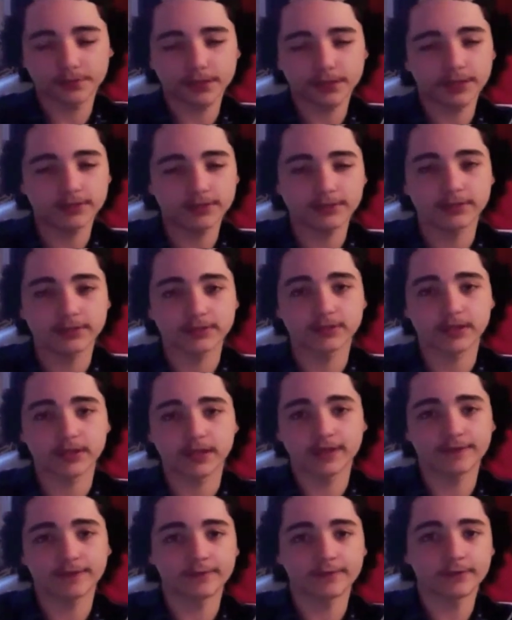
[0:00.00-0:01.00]
that's
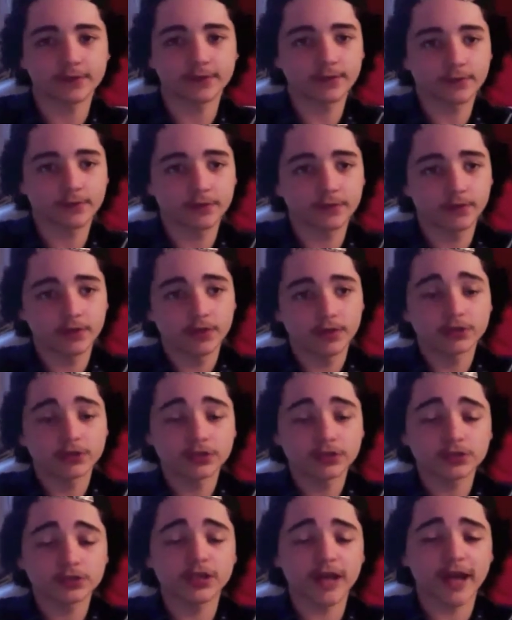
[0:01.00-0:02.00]
kind of
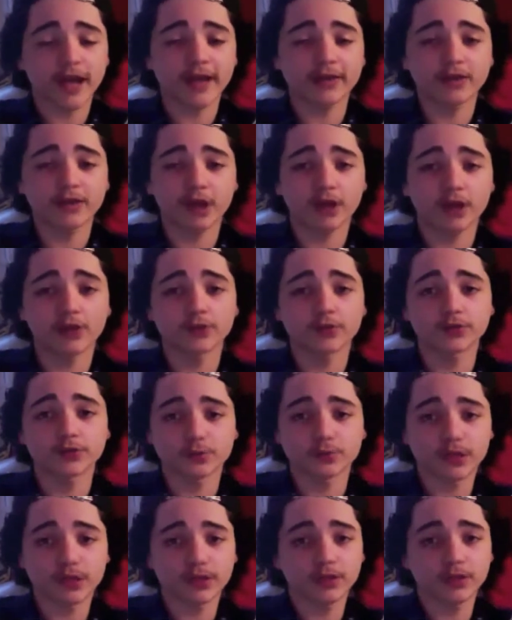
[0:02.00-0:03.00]
so yeah, I thought it was a
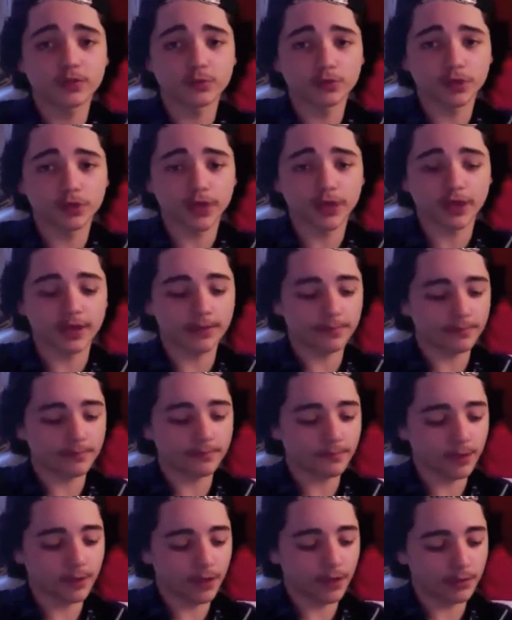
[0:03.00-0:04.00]
really cool game.
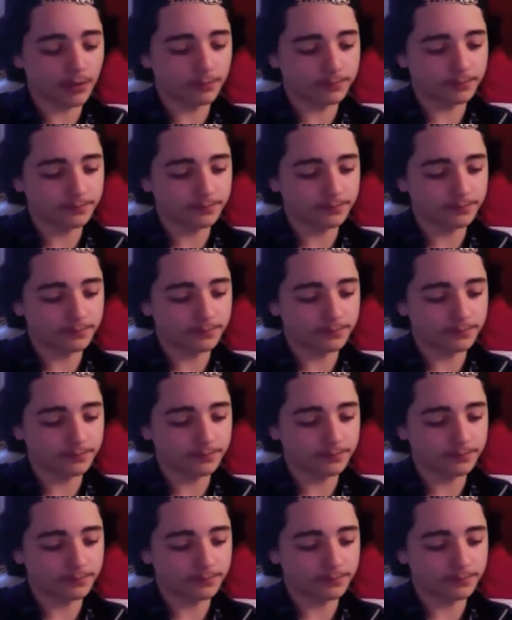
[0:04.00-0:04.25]
Um,